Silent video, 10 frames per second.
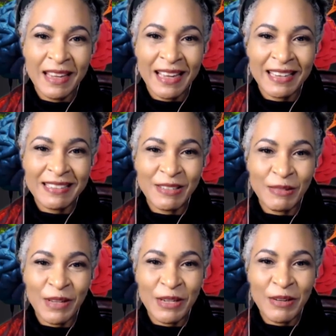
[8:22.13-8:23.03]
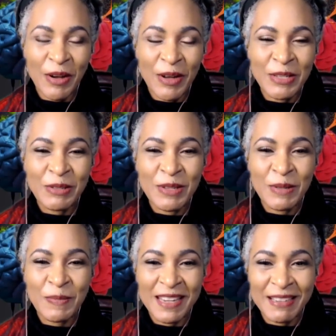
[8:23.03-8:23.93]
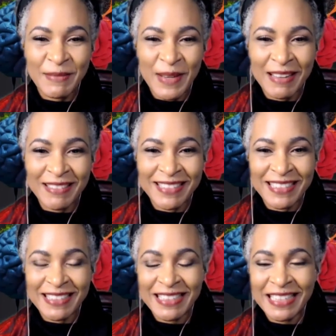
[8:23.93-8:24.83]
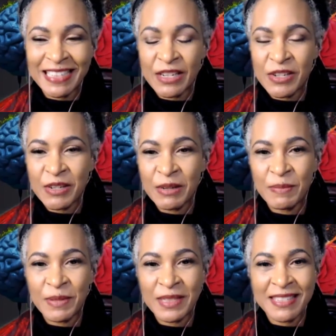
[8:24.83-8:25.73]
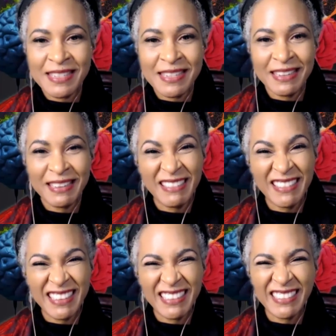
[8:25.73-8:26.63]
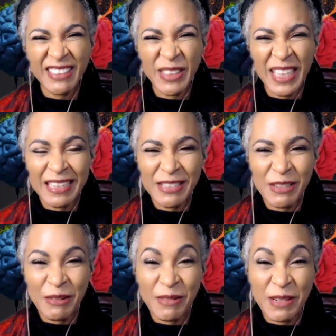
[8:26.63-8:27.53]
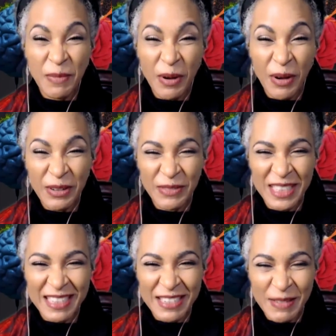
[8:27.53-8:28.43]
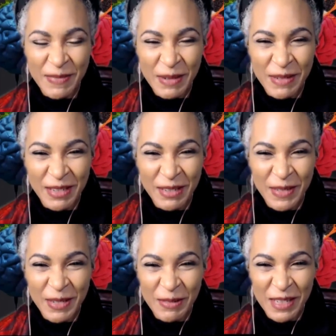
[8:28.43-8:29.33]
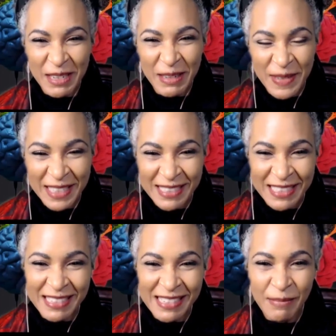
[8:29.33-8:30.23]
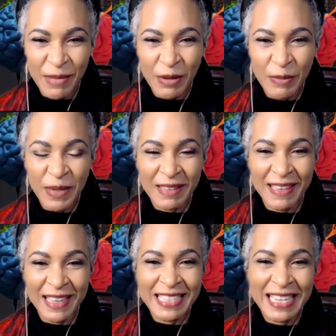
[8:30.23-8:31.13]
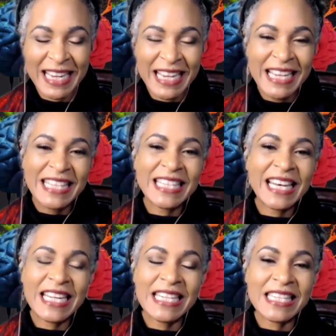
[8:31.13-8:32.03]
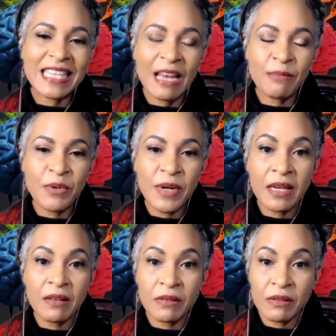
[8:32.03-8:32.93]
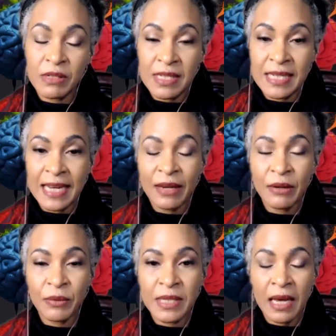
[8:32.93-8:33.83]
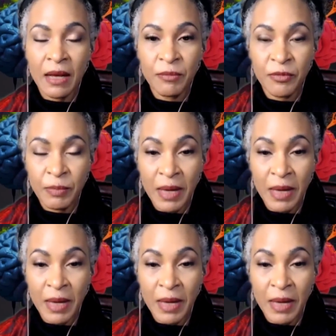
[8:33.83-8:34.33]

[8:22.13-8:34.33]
And when you're asked to speak about leadership, it's, you're like, okay, so what part of leadership are we going to be talking about? And so I'm hoping that the lens that I'm bringing through today would help